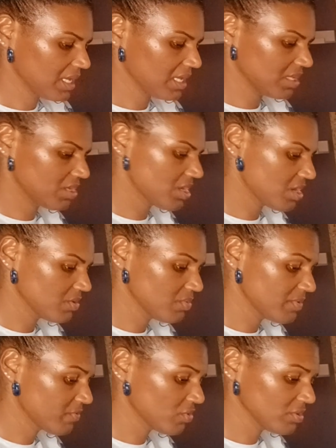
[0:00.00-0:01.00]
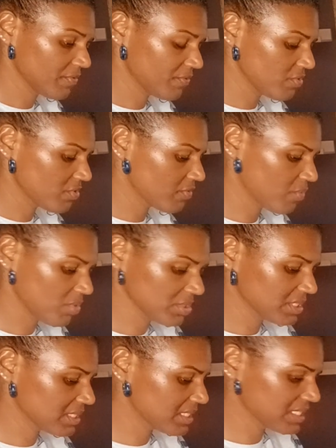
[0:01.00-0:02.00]
You know, we've got the Four of
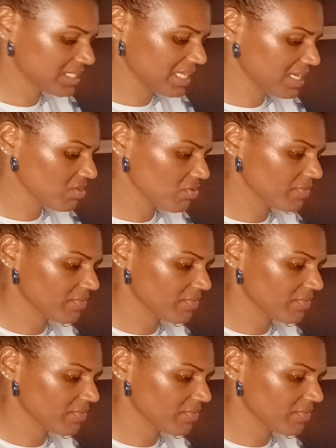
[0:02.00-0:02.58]
Wands and the Ten of